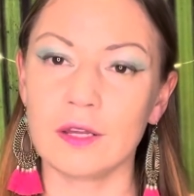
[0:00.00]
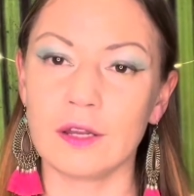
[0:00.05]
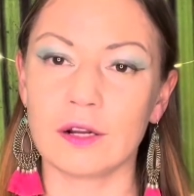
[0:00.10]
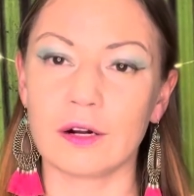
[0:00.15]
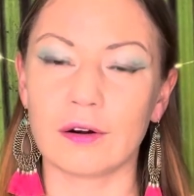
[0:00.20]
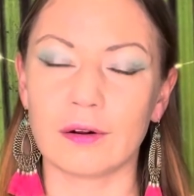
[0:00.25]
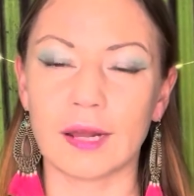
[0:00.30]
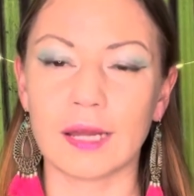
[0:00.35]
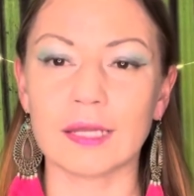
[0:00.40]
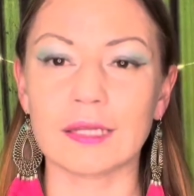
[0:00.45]

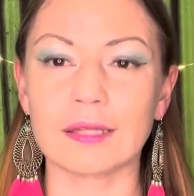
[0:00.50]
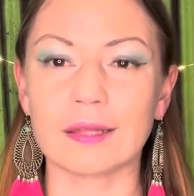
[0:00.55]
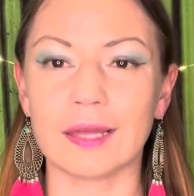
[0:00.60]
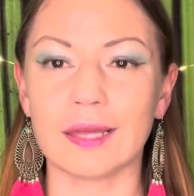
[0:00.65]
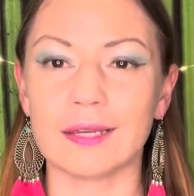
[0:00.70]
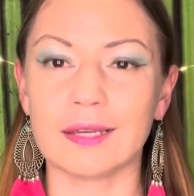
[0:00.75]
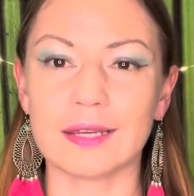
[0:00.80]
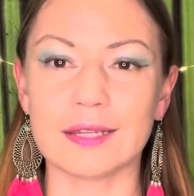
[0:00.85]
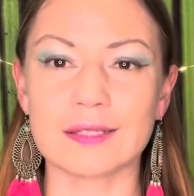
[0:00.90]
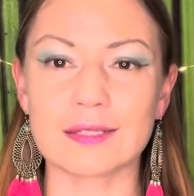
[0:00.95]
right?
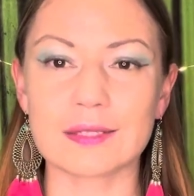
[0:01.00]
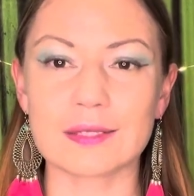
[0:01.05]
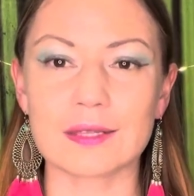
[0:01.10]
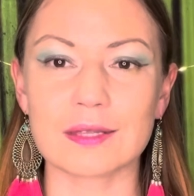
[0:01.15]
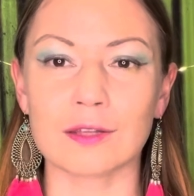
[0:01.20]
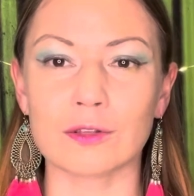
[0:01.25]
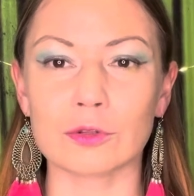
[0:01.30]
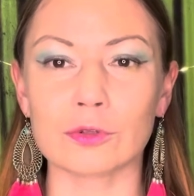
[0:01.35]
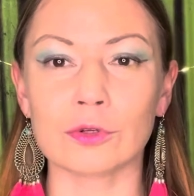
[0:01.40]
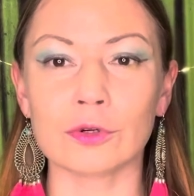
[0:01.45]
Like it's
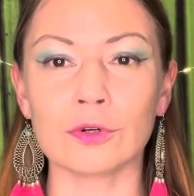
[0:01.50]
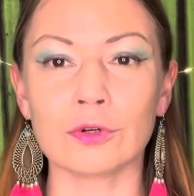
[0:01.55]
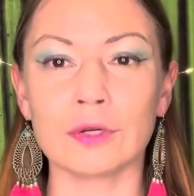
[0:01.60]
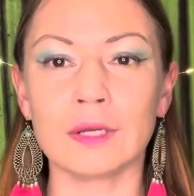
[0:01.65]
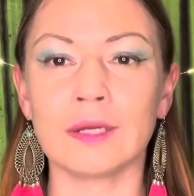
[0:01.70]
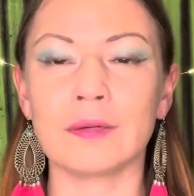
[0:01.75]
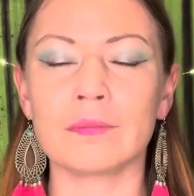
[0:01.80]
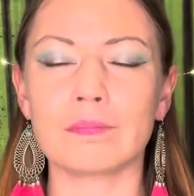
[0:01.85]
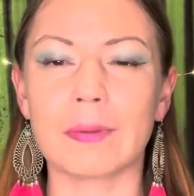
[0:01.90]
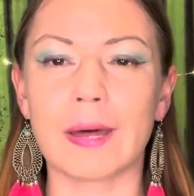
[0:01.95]
a
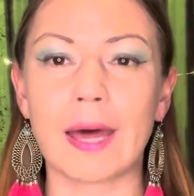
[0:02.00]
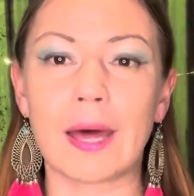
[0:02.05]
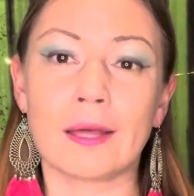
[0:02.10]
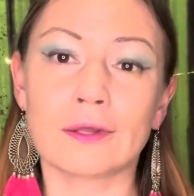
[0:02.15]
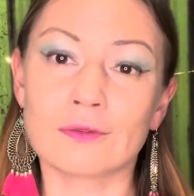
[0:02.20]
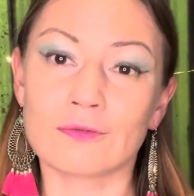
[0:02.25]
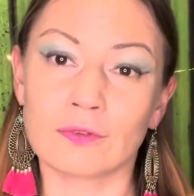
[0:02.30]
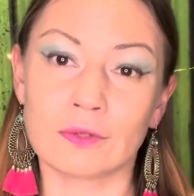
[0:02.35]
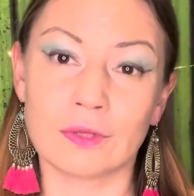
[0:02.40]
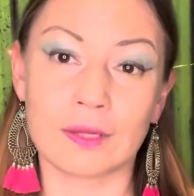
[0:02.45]
learning
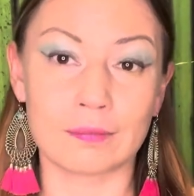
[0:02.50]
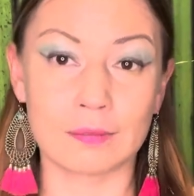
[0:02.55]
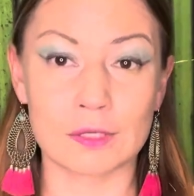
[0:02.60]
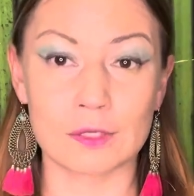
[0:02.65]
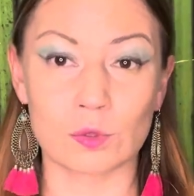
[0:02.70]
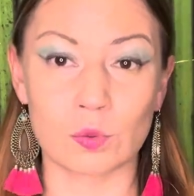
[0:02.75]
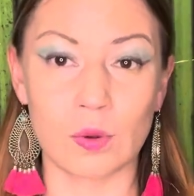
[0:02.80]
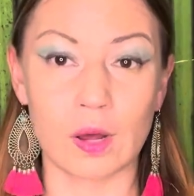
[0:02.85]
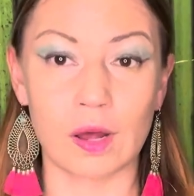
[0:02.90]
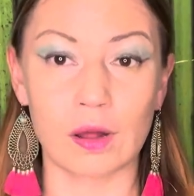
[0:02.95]
path for them
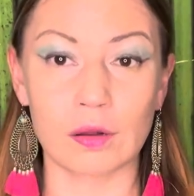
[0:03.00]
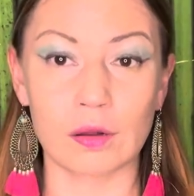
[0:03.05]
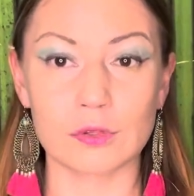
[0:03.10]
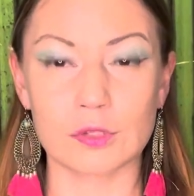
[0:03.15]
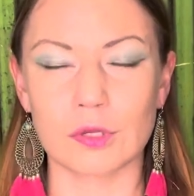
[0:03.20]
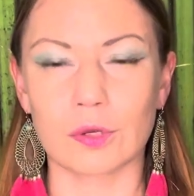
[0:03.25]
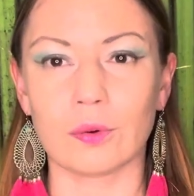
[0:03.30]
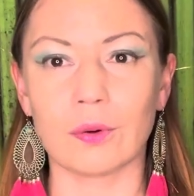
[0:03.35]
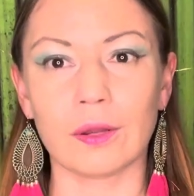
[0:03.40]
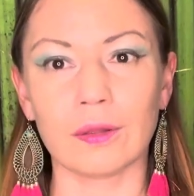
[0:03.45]
as well.
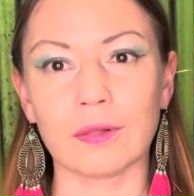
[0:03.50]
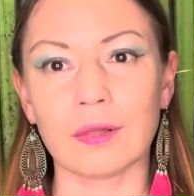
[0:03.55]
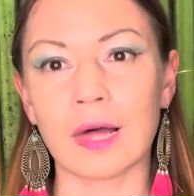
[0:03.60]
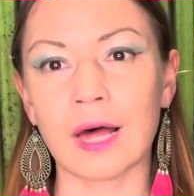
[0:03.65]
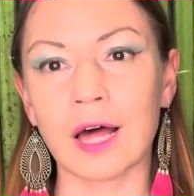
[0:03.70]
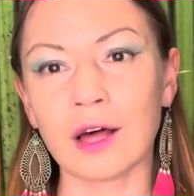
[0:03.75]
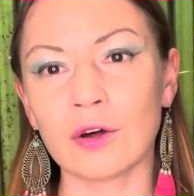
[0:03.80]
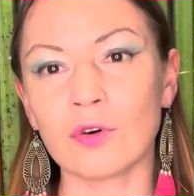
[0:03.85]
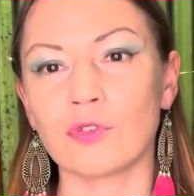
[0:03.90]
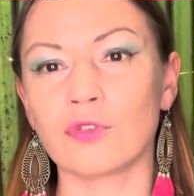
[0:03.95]
So
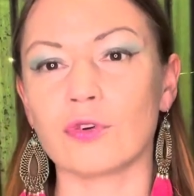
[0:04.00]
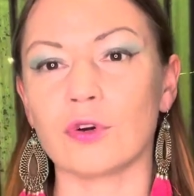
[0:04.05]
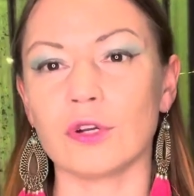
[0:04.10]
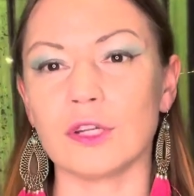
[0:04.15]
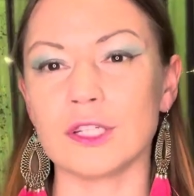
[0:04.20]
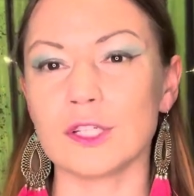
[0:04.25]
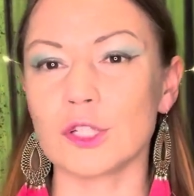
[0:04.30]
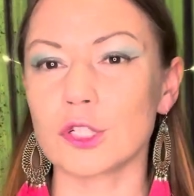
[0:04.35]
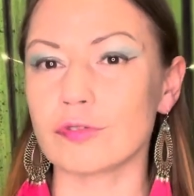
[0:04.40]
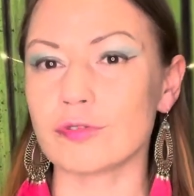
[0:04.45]
allow for
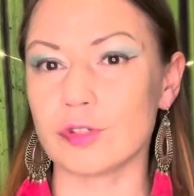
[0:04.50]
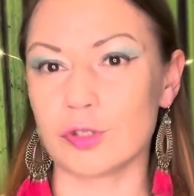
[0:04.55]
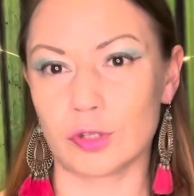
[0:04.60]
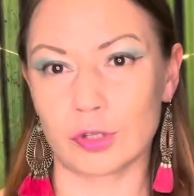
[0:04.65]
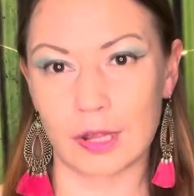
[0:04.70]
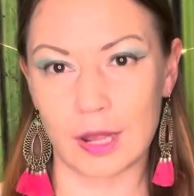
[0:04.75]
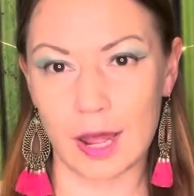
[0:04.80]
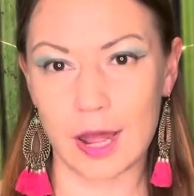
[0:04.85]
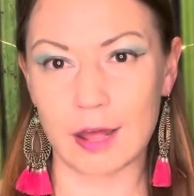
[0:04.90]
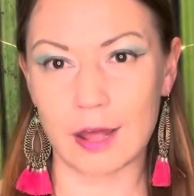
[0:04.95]
each of you to
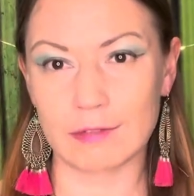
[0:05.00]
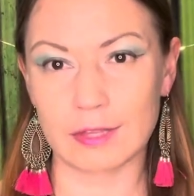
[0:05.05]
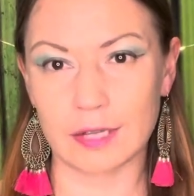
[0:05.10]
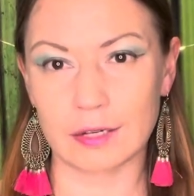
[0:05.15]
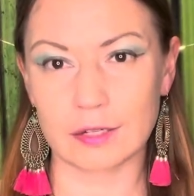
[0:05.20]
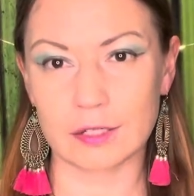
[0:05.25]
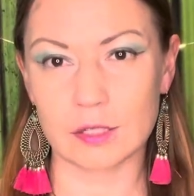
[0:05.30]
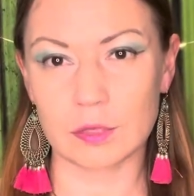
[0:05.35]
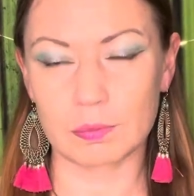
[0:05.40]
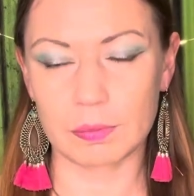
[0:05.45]
have that
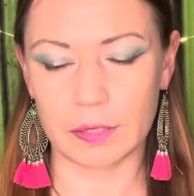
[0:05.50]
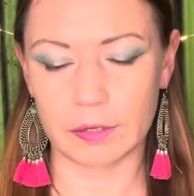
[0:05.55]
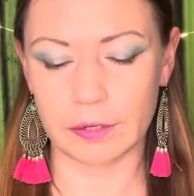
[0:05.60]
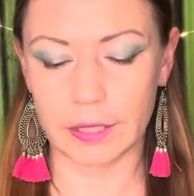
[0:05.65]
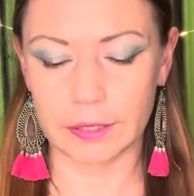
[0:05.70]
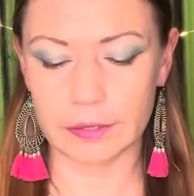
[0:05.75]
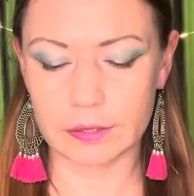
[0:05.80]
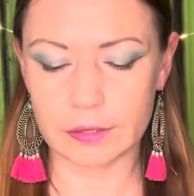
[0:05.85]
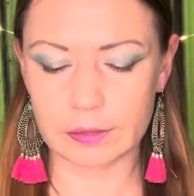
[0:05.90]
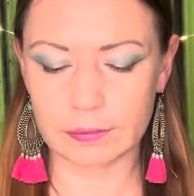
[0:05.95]

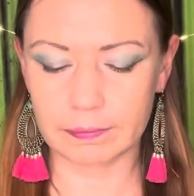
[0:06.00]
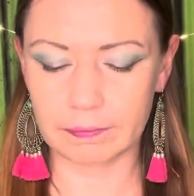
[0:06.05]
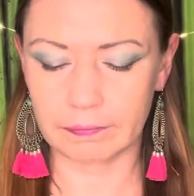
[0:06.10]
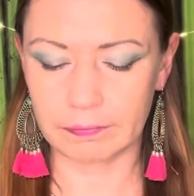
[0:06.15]
experience.